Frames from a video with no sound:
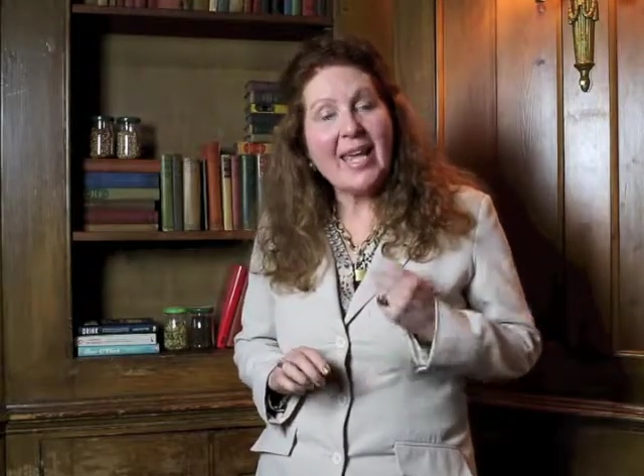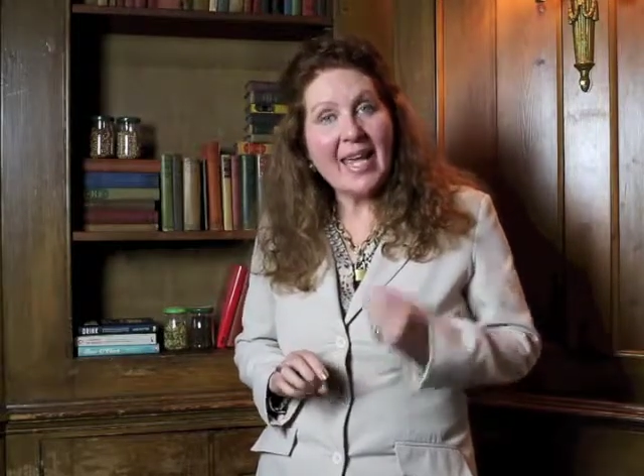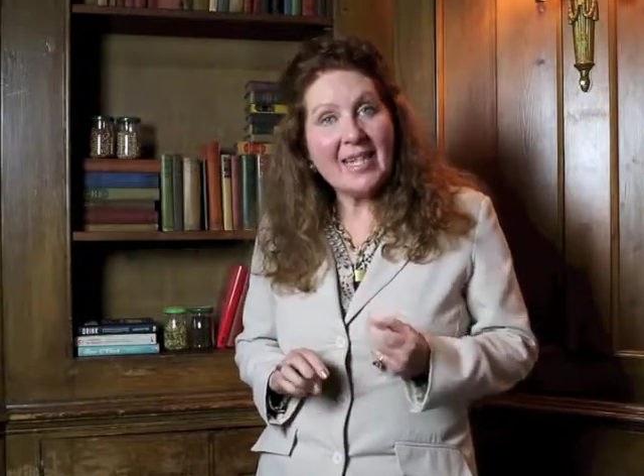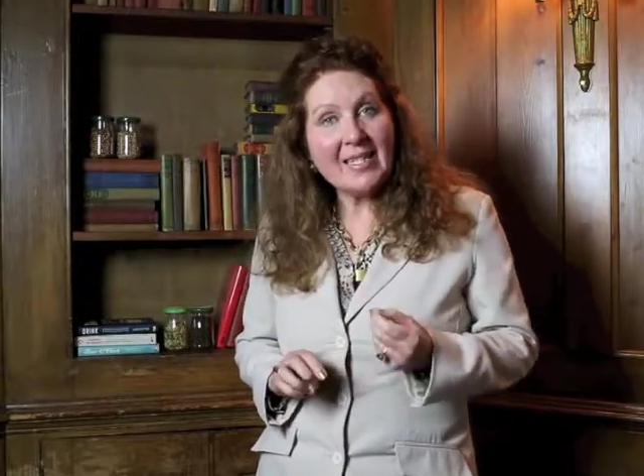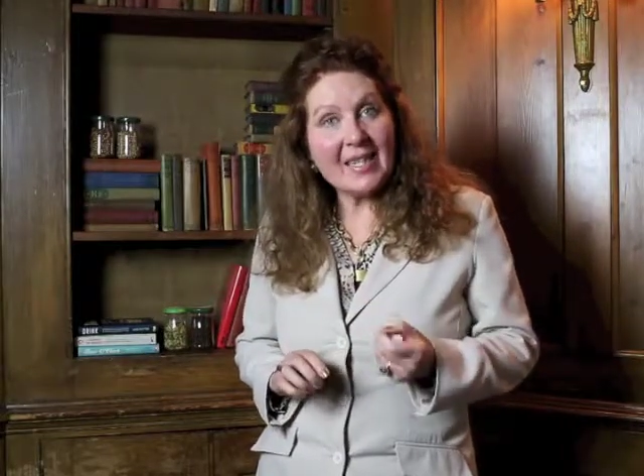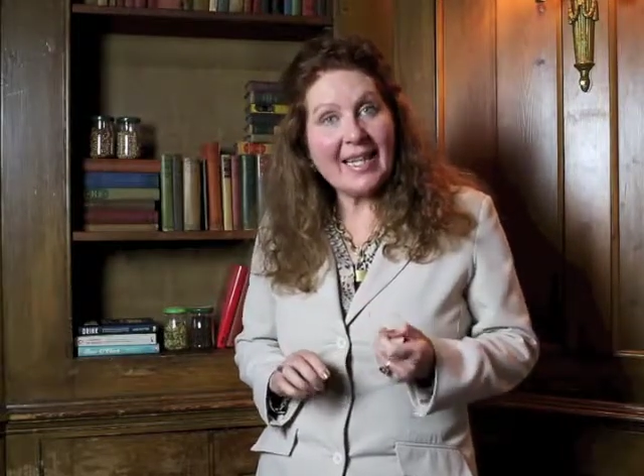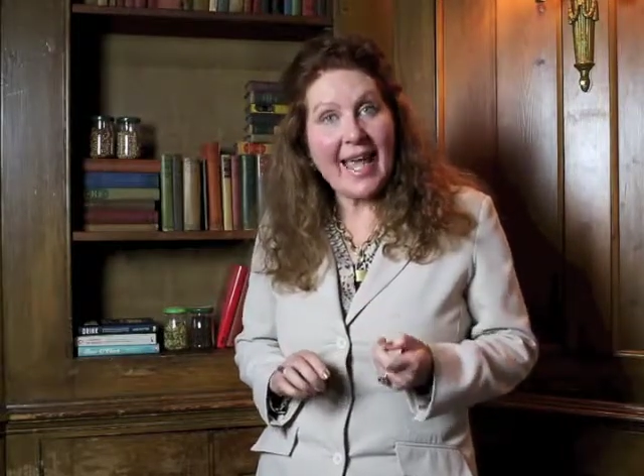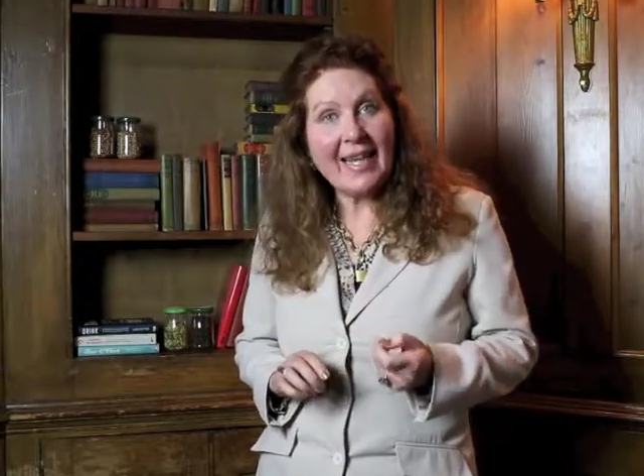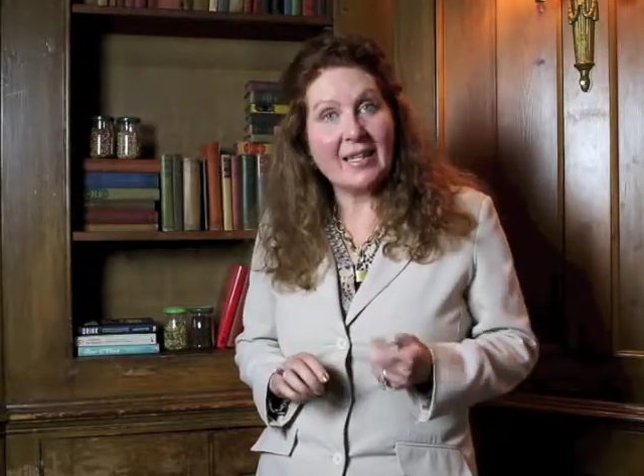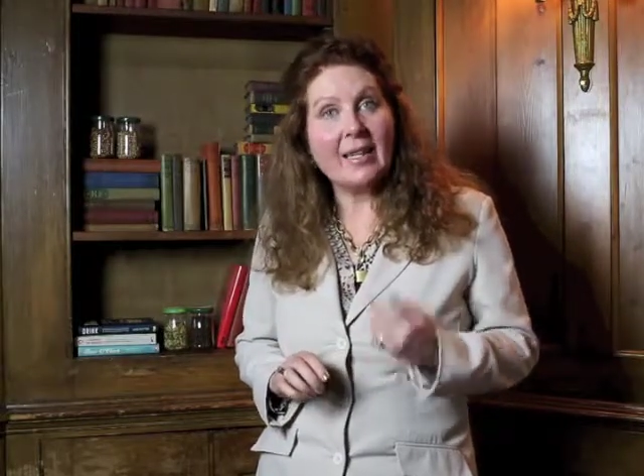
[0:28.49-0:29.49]
into the
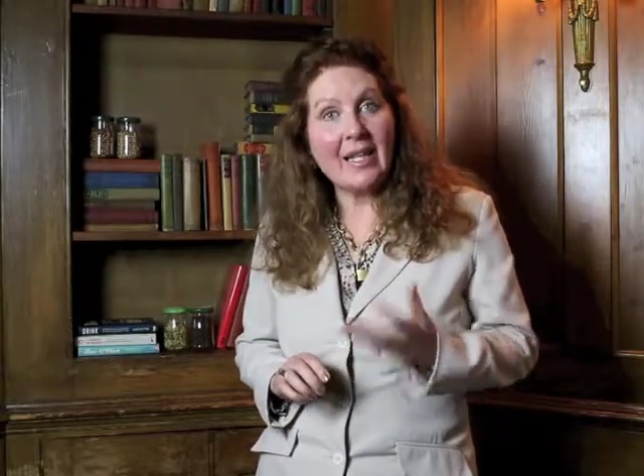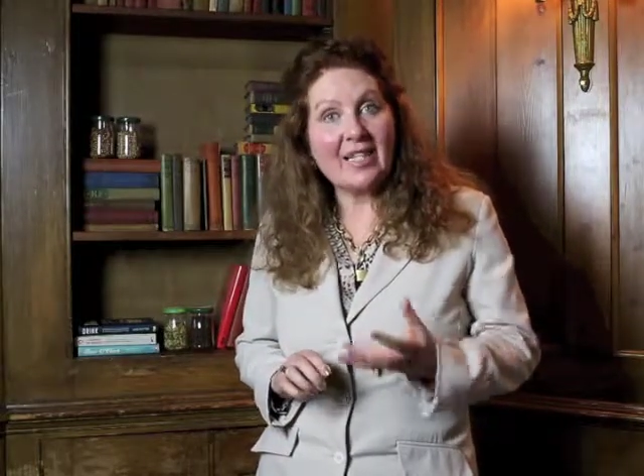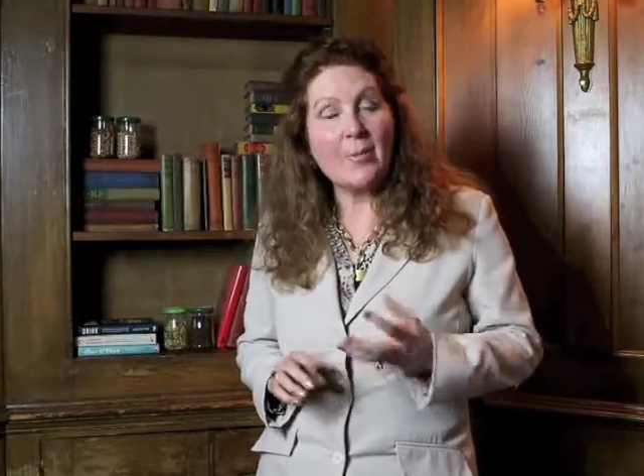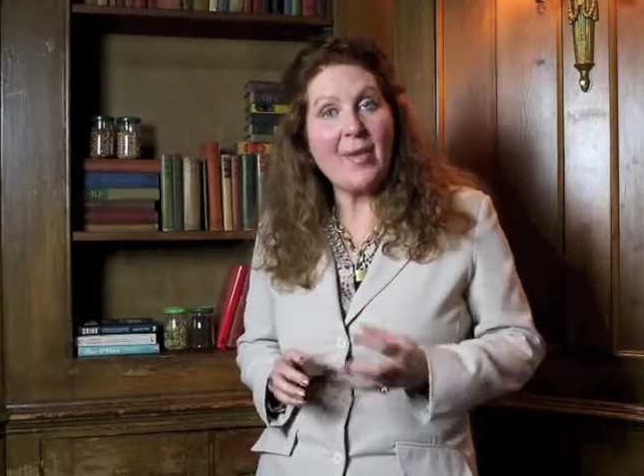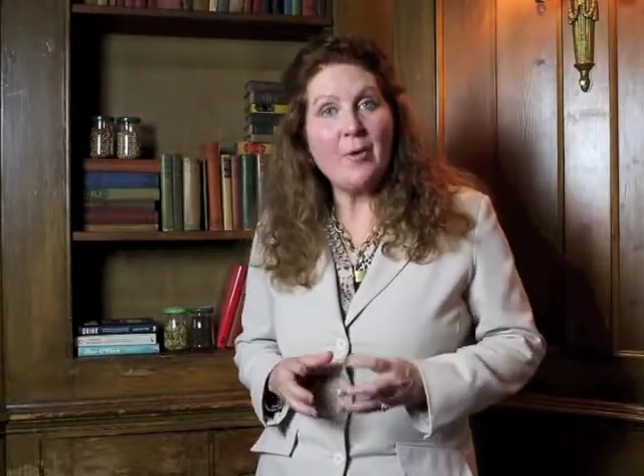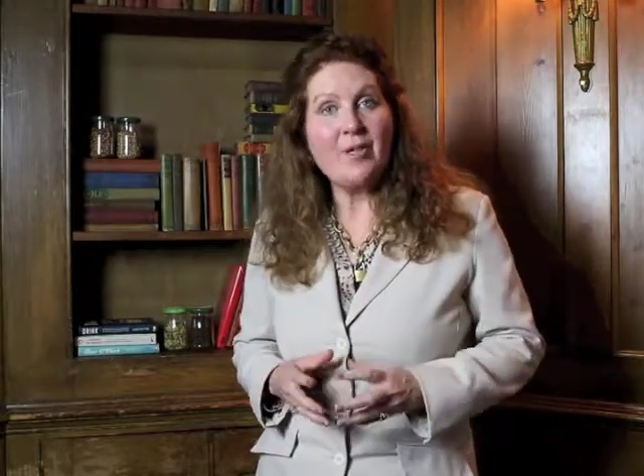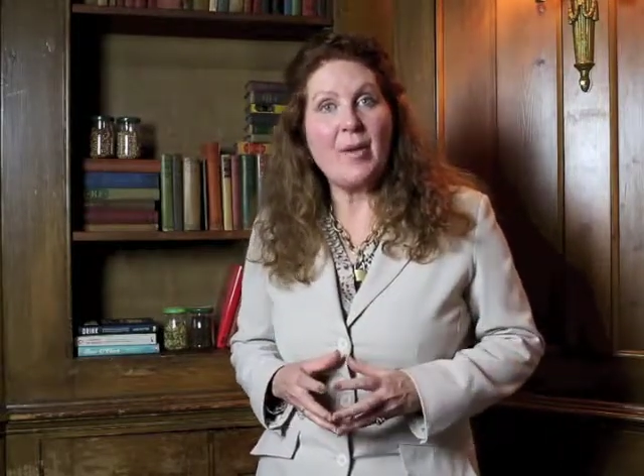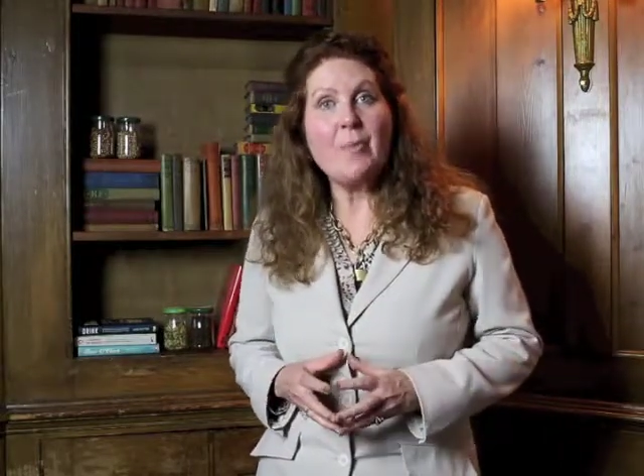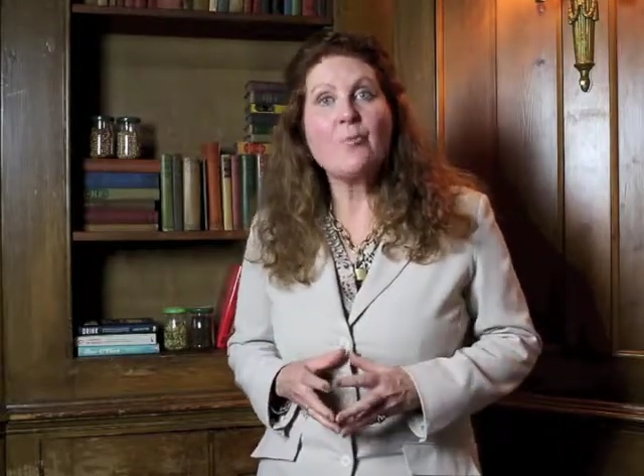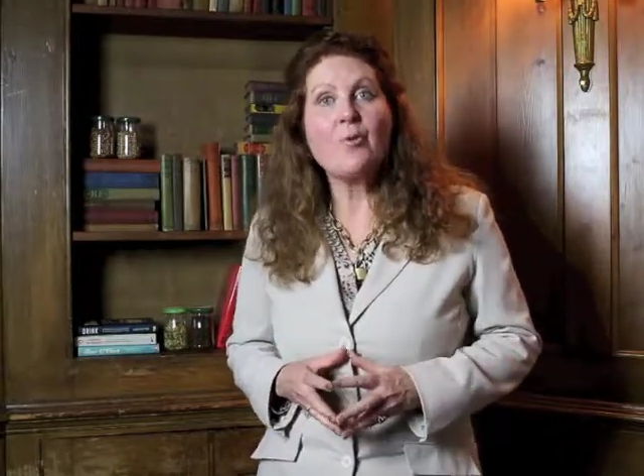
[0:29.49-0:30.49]
kettle as the beer is
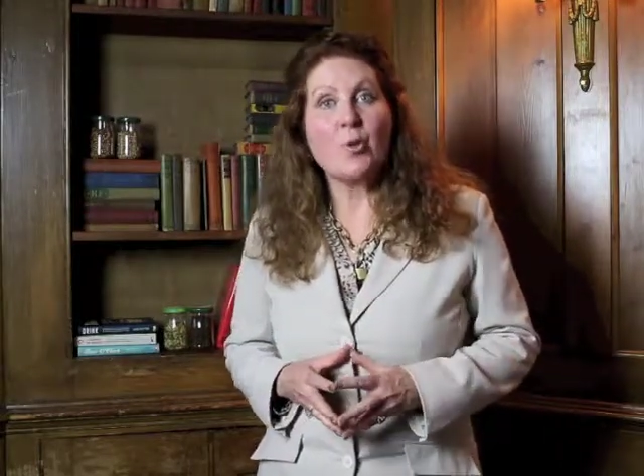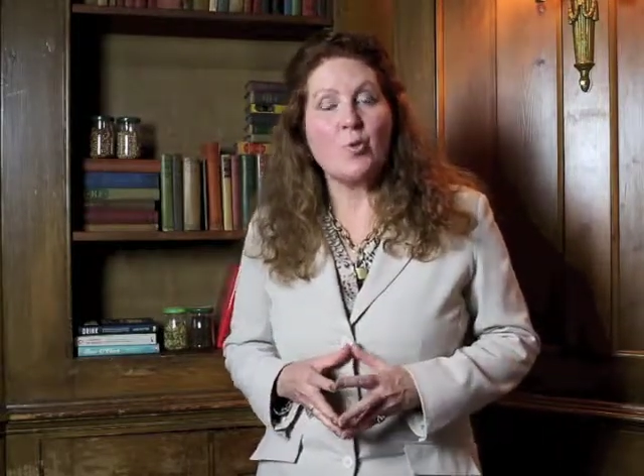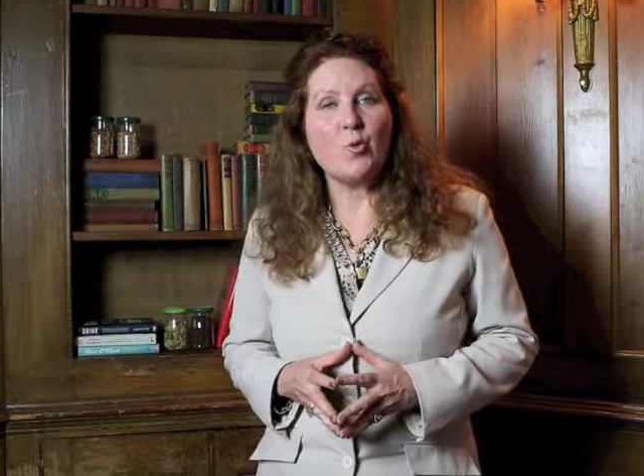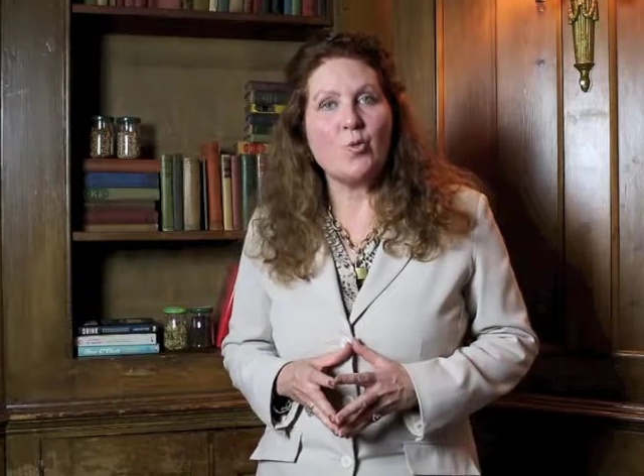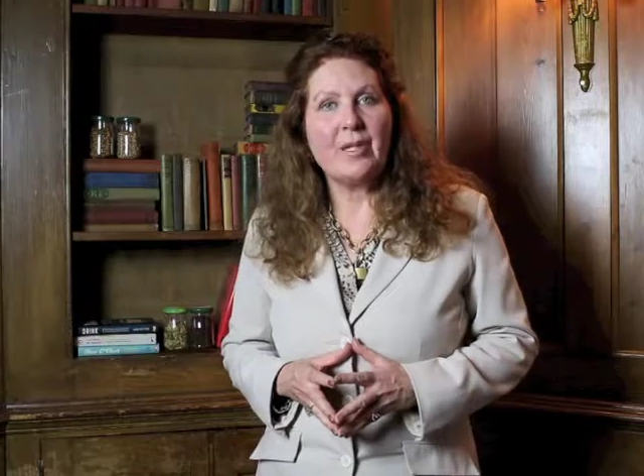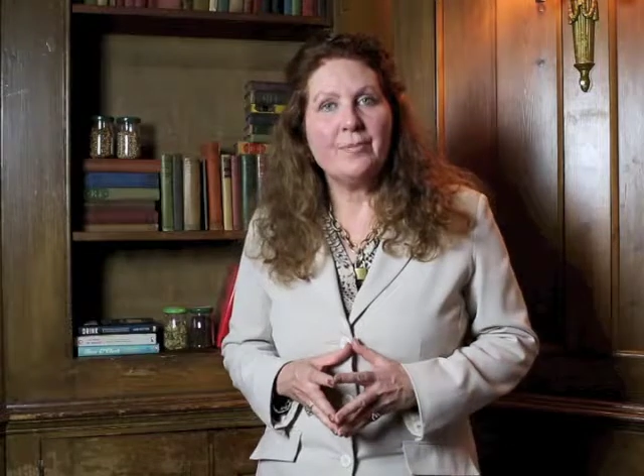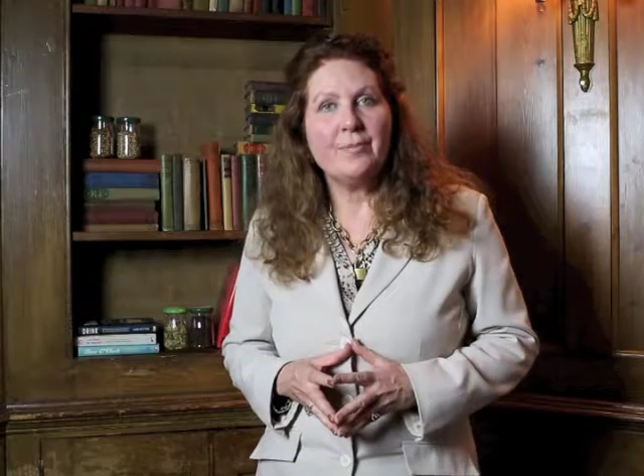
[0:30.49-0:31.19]
being brewed.